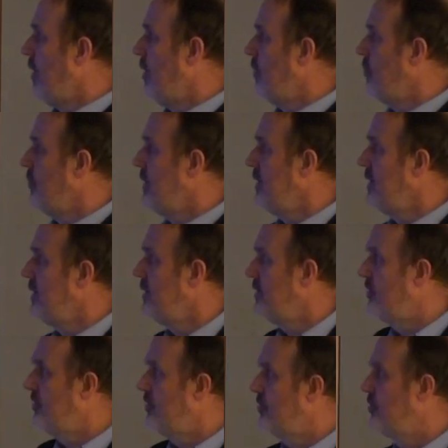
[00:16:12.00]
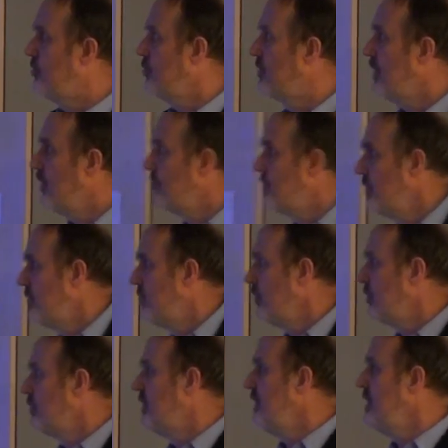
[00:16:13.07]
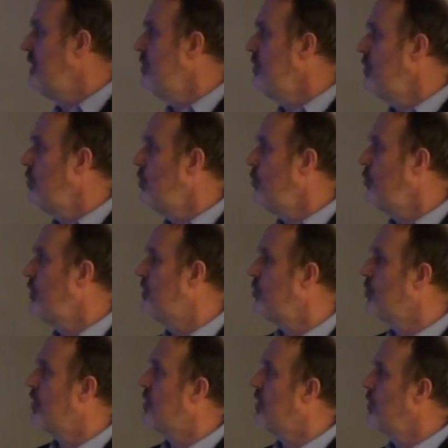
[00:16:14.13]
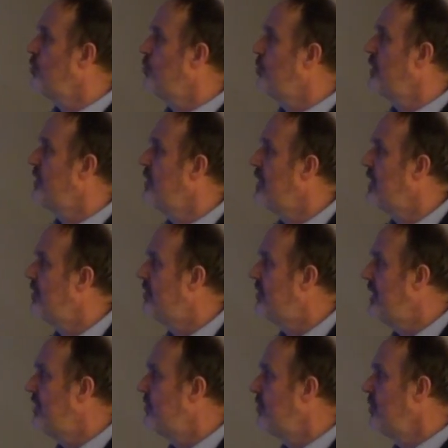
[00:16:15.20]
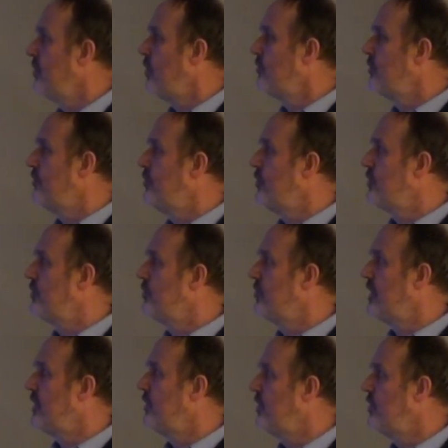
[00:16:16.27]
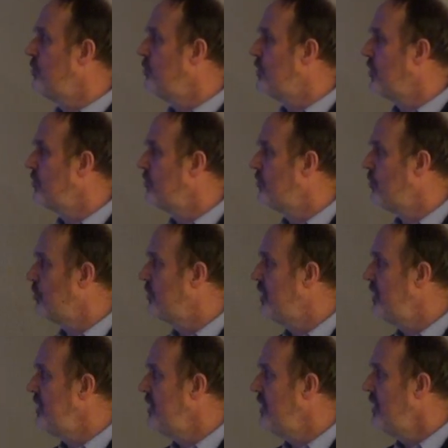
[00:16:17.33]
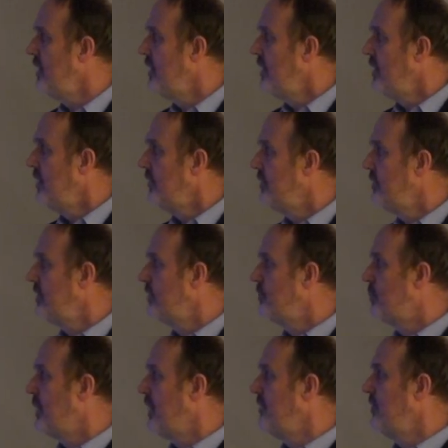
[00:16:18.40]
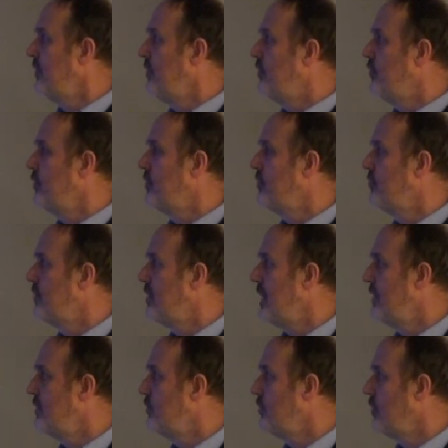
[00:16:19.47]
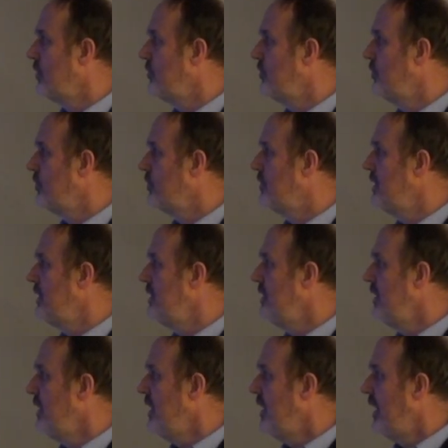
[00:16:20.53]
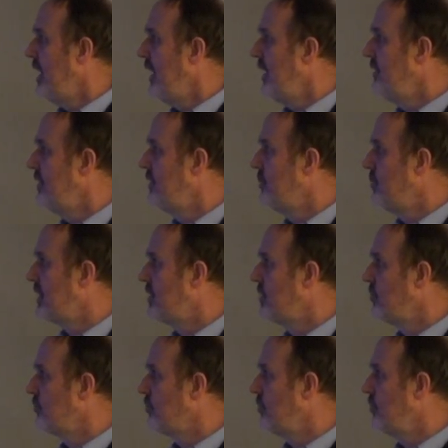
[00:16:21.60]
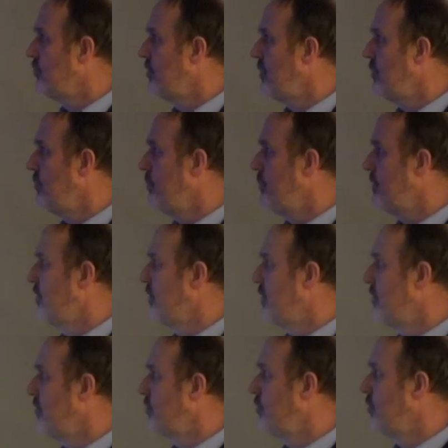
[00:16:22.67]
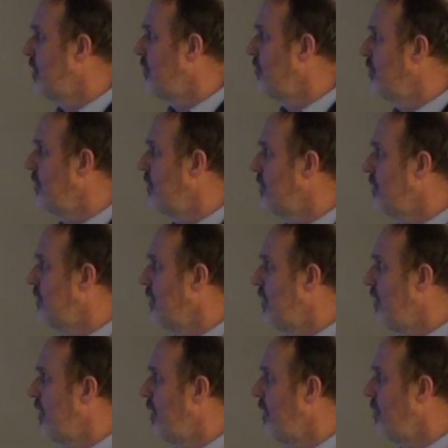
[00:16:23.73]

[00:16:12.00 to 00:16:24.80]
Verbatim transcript: Um, in 2013, we the country with the legislation of the 1st of January 2014, cigarette prices the 1st of July 2013, and tobacco control budget of 2012.